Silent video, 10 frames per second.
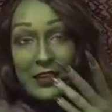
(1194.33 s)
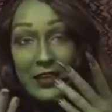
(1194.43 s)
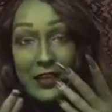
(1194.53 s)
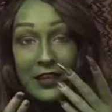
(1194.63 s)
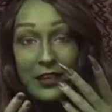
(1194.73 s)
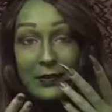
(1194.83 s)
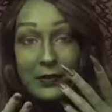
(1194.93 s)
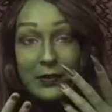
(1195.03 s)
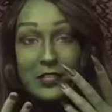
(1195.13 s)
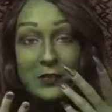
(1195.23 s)
and
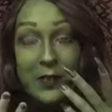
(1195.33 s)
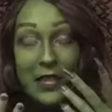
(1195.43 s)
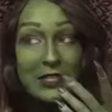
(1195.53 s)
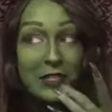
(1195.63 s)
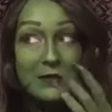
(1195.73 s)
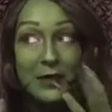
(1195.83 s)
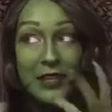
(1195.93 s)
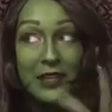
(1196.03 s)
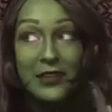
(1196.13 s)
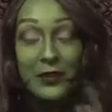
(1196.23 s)
just painted my